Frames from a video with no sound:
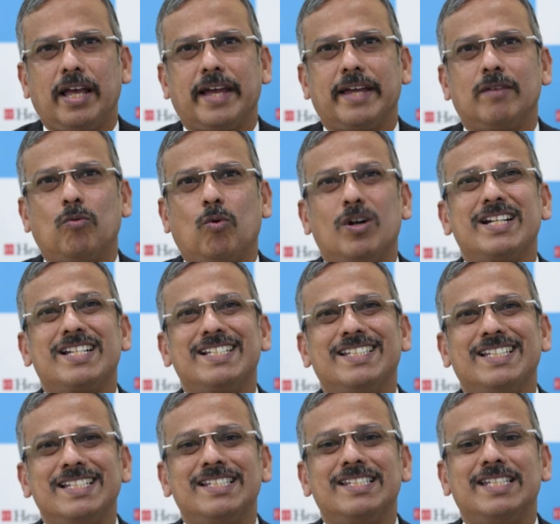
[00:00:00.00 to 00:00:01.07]
and what is
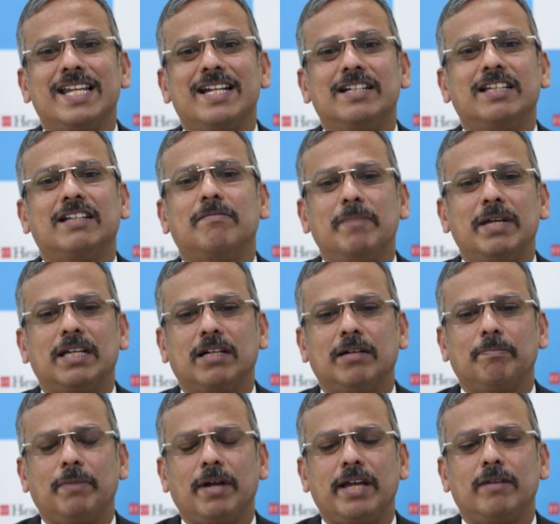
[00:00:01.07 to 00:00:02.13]
his genetic
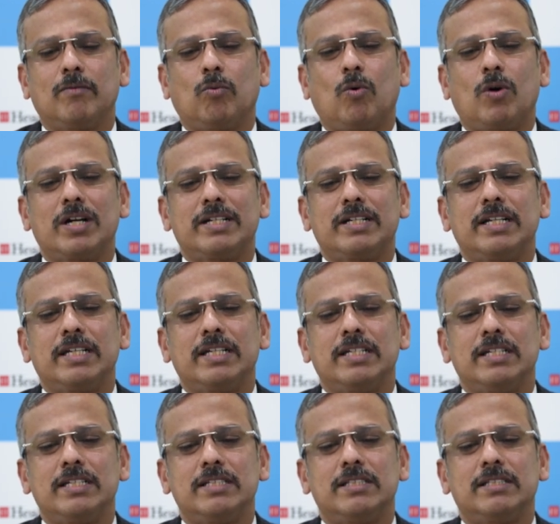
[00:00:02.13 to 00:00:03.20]
makeup and what
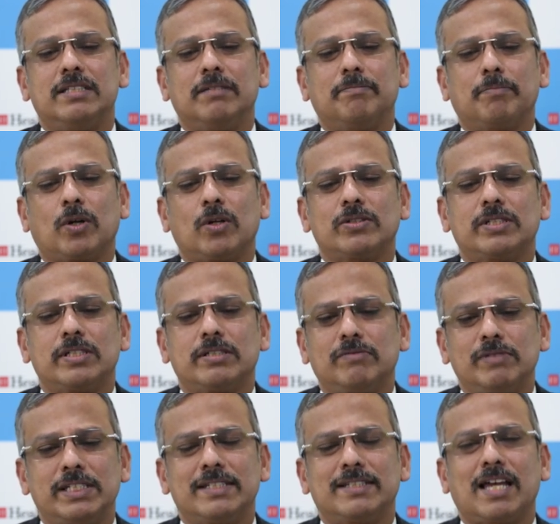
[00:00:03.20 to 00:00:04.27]
is the process
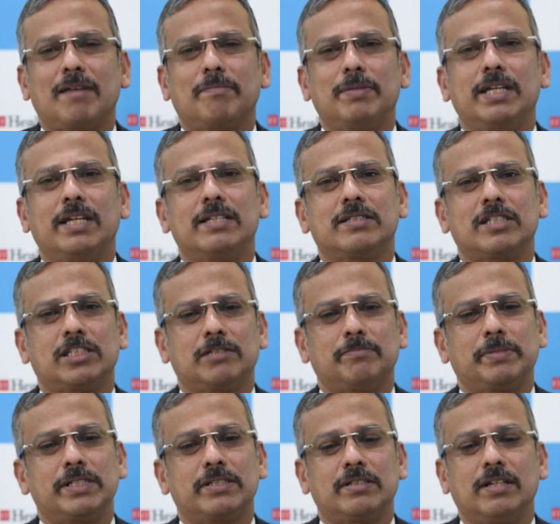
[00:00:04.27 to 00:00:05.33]
which is happening in such a
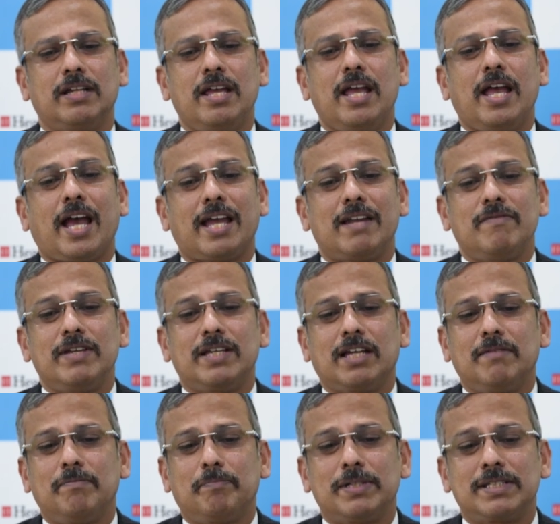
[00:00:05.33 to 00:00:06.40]
person, and we
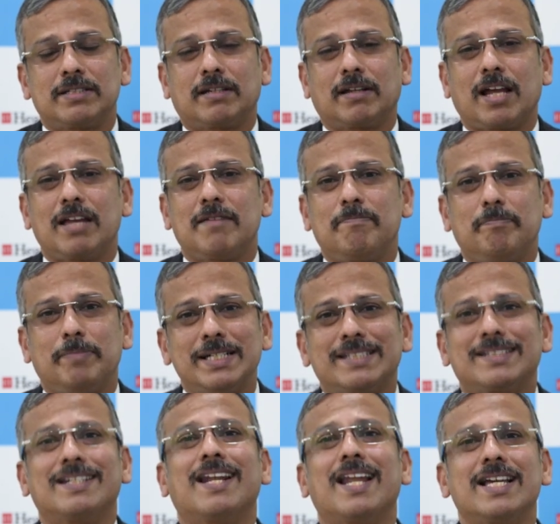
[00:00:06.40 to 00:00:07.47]
can prescribe
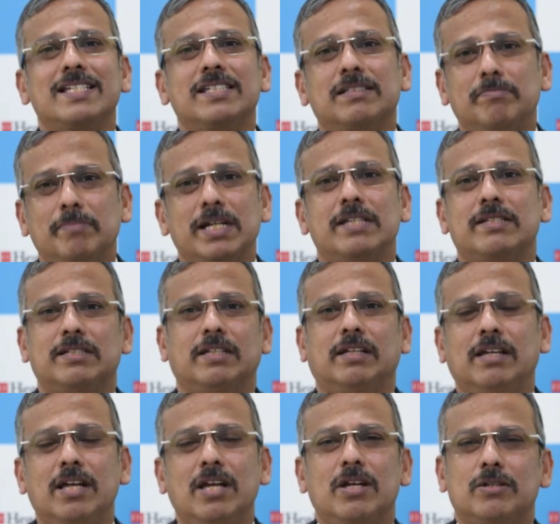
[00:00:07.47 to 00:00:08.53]
personalized medicine.
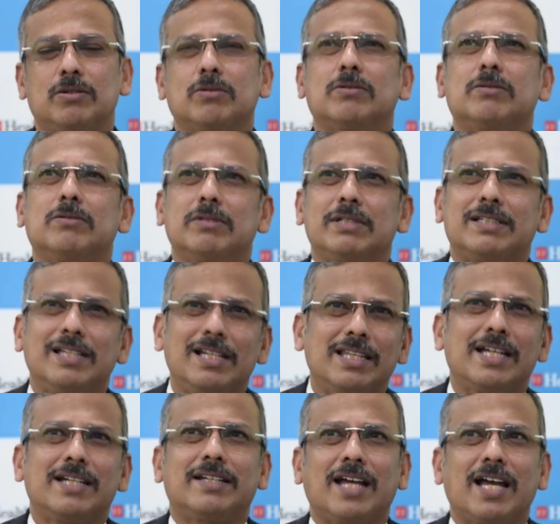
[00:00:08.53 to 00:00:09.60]
So till
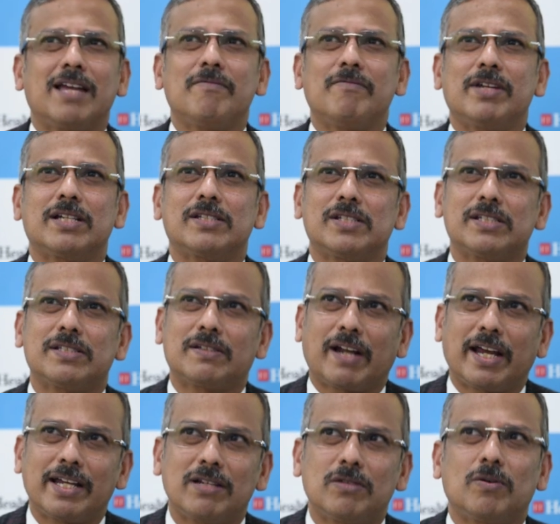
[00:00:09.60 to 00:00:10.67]
that time we are just
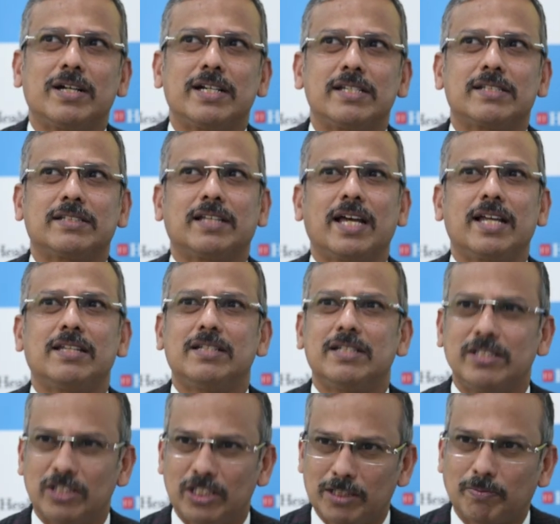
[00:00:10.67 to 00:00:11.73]
trying to understand the
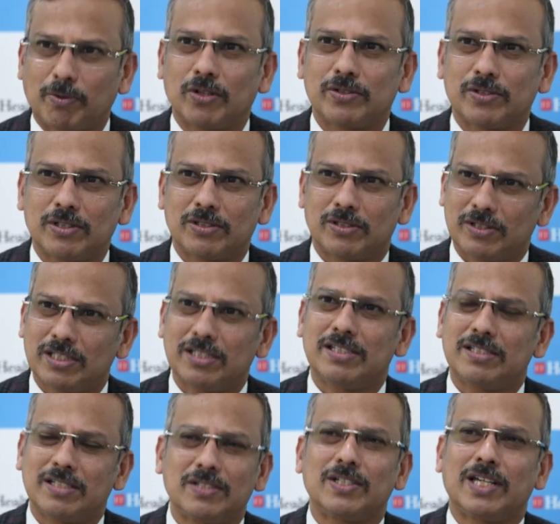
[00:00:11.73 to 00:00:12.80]
disease process. So this
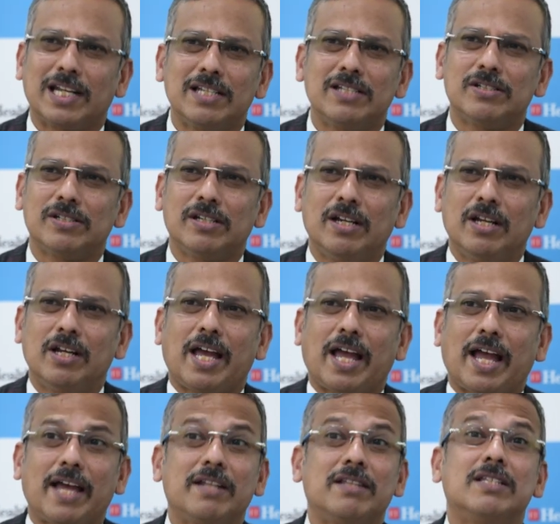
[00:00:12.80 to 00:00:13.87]
is a challenge,
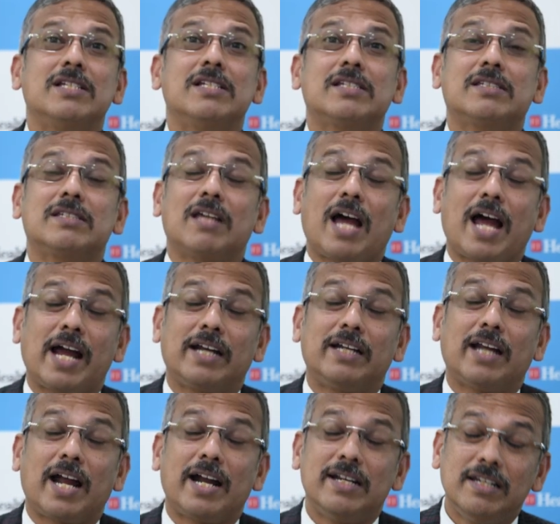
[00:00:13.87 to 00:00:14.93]
and these and
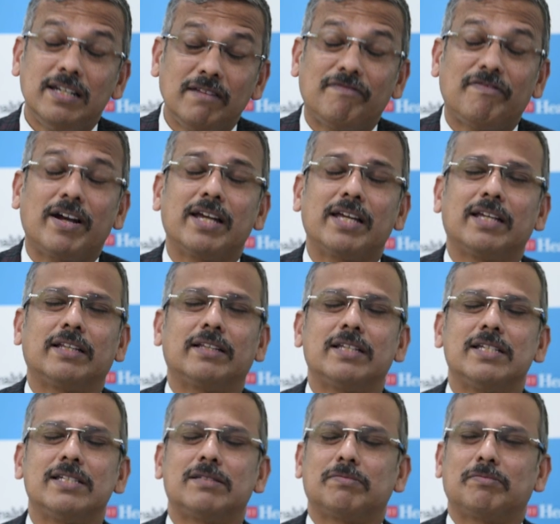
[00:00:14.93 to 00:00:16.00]
identifying
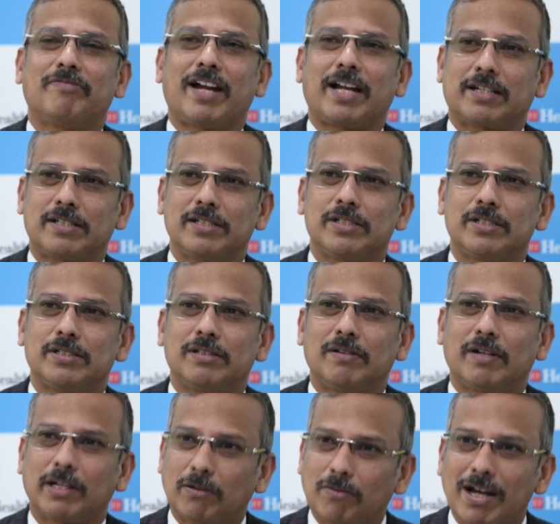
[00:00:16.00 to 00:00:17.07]
these factors,
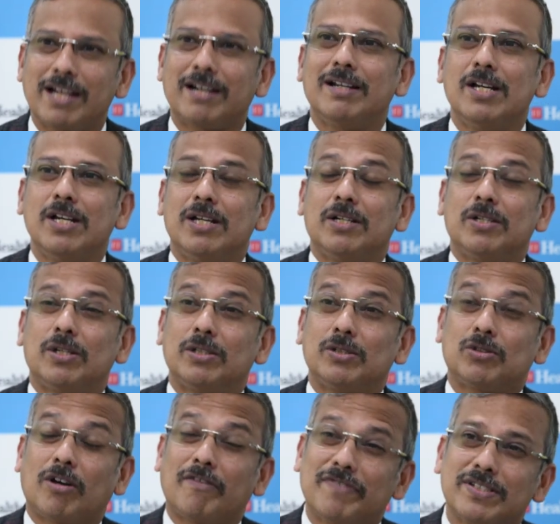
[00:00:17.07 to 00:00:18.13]
it require
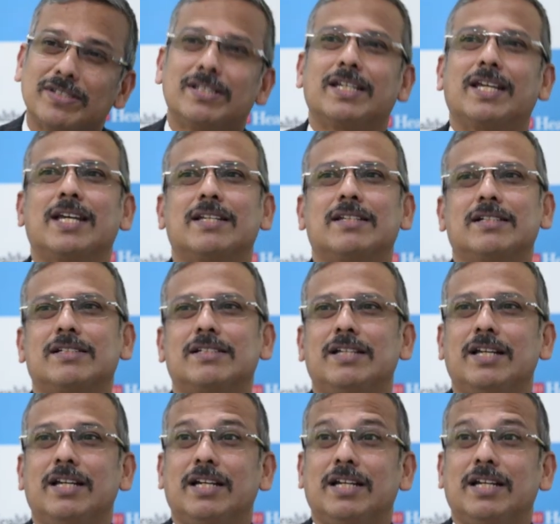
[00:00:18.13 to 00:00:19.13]
sophisticated